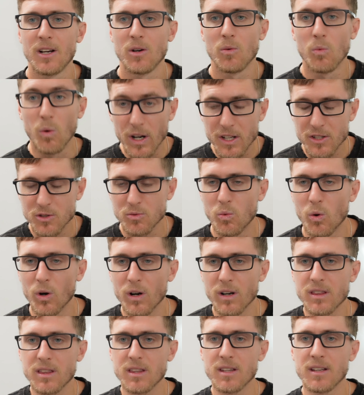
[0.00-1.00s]
what is
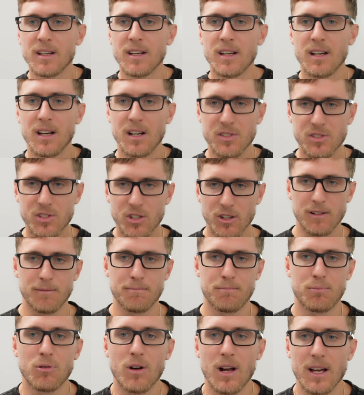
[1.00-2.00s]
worth a
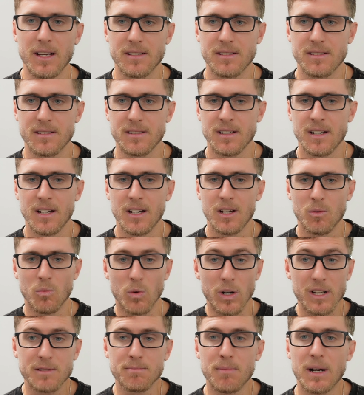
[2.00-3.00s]
certain price,
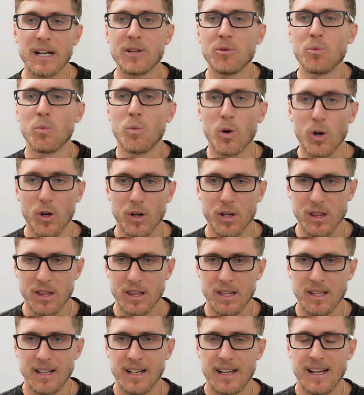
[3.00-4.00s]
what is money
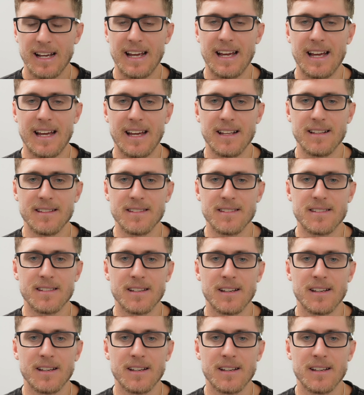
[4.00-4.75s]
worth, and